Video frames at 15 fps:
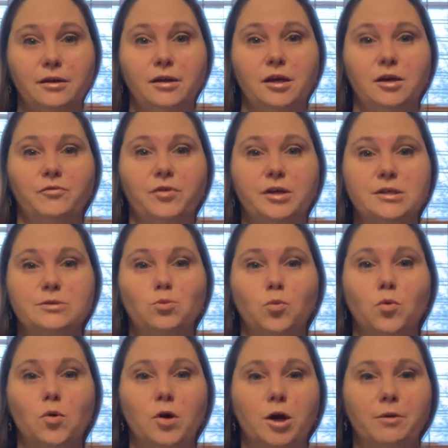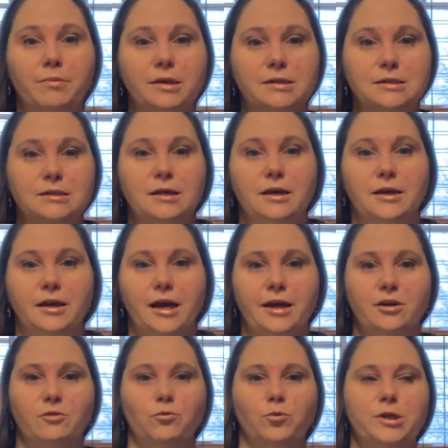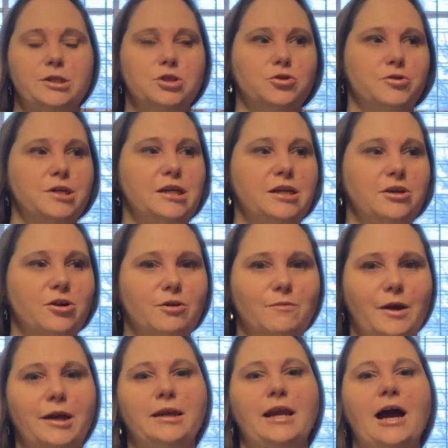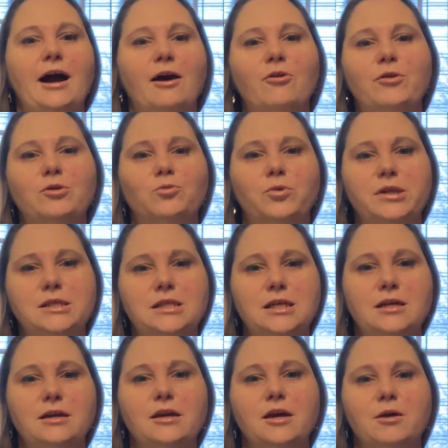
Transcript: If it's warm, it's kind of wintry here right now and windy,